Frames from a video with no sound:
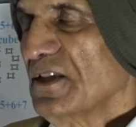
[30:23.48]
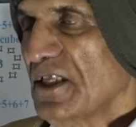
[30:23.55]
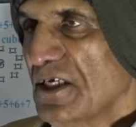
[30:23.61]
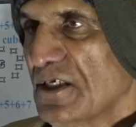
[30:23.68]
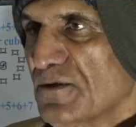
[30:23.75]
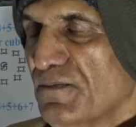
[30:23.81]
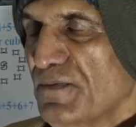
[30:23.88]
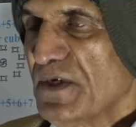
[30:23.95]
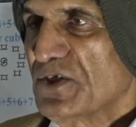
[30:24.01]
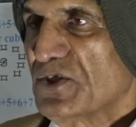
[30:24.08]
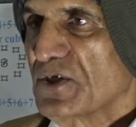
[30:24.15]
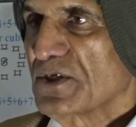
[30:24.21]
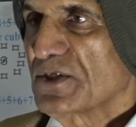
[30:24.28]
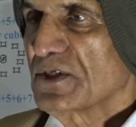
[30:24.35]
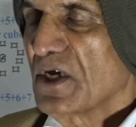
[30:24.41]
these
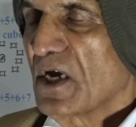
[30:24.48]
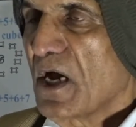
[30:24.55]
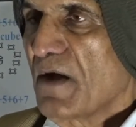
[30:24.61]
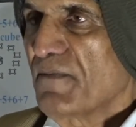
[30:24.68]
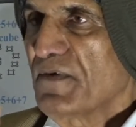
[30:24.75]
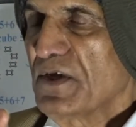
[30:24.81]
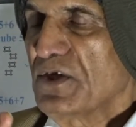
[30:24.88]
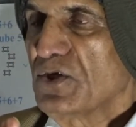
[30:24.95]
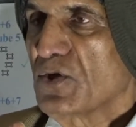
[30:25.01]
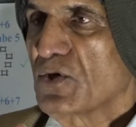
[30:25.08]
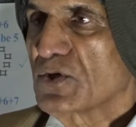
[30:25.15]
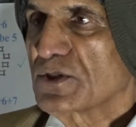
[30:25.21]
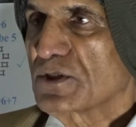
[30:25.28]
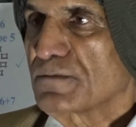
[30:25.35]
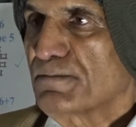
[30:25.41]
features of a
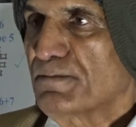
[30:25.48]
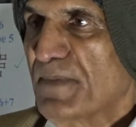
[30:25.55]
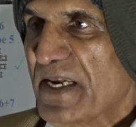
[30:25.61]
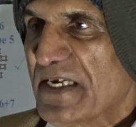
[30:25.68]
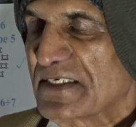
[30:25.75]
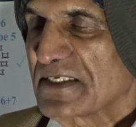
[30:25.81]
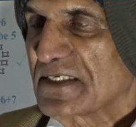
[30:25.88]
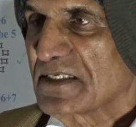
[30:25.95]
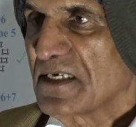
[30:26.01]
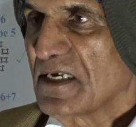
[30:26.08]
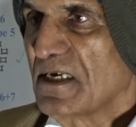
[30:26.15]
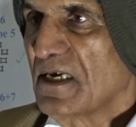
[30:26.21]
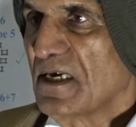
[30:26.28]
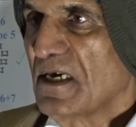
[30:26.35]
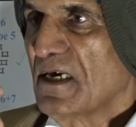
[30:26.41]
Euro space.
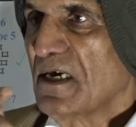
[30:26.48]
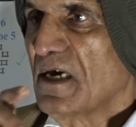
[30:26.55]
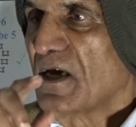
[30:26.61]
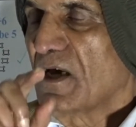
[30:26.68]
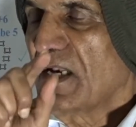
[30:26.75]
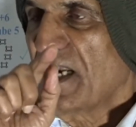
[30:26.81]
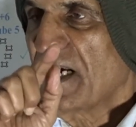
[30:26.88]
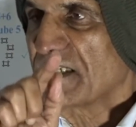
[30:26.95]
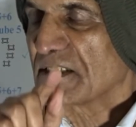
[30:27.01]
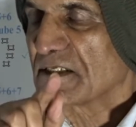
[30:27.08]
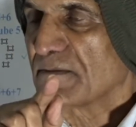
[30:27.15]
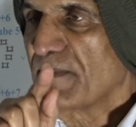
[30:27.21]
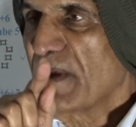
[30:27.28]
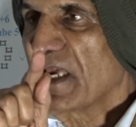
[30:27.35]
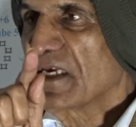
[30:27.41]
Let
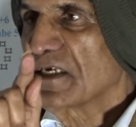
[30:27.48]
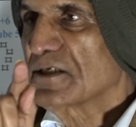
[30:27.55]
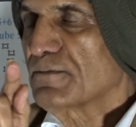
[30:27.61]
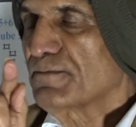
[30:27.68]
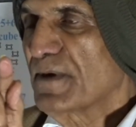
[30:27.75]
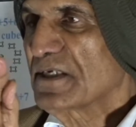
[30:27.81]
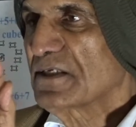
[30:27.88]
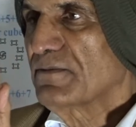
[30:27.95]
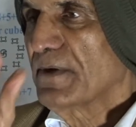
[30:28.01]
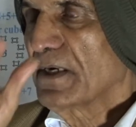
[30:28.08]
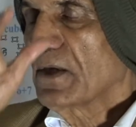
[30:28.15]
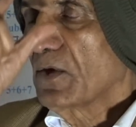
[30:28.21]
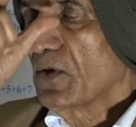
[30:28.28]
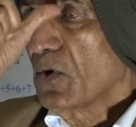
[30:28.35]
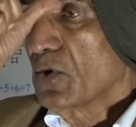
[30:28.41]
us make a
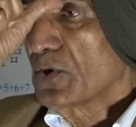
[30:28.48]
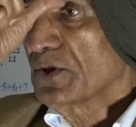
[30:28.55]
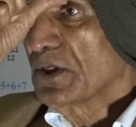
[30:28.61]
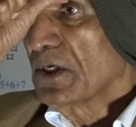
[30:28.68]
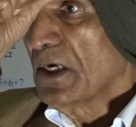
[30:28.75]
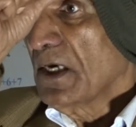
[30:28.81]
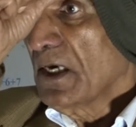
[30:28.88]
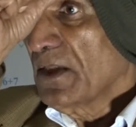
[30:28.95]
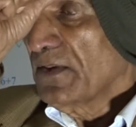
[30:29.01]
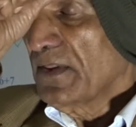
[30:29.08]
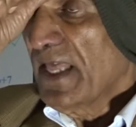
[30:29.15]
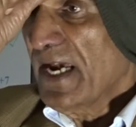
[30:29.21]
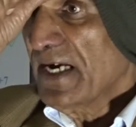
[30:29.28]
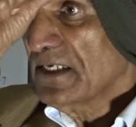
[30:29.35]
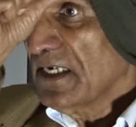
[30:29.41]
specific note
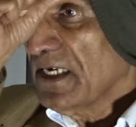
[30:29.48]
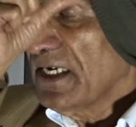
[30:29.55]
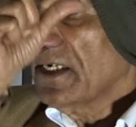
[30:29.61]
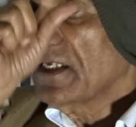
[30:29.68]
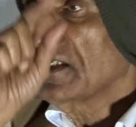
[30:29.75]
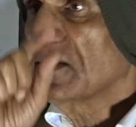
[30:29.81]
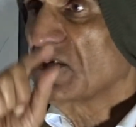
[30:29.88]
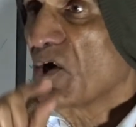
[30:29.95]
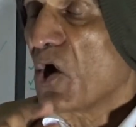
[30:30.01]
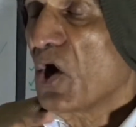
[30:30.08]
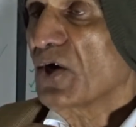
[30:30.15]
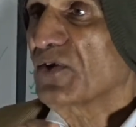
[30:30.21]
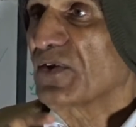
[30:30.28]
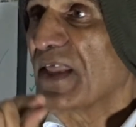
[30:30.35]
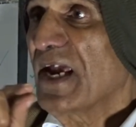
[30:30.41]
that it is
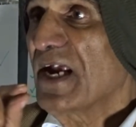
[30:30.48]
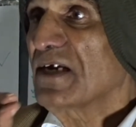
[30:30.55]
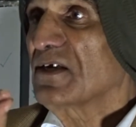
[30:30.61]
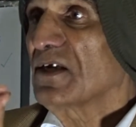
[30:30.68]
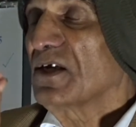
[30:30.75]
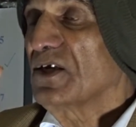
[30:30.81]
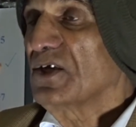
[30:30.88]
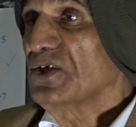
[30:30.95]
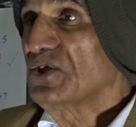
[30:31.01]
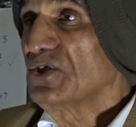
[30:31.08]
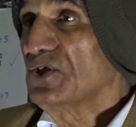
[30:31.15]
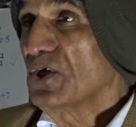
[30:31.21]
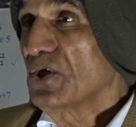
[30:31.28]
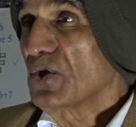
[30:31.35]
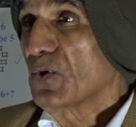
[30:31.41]
not that
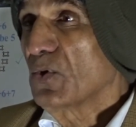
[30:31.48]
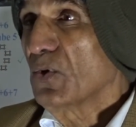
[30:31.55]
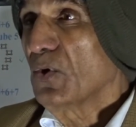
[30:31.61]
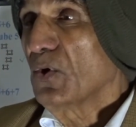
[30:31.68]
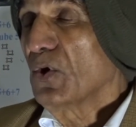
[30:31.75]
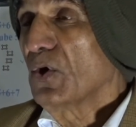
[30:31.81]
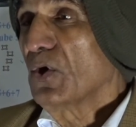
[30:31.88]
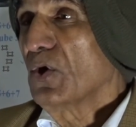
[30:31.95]
Euro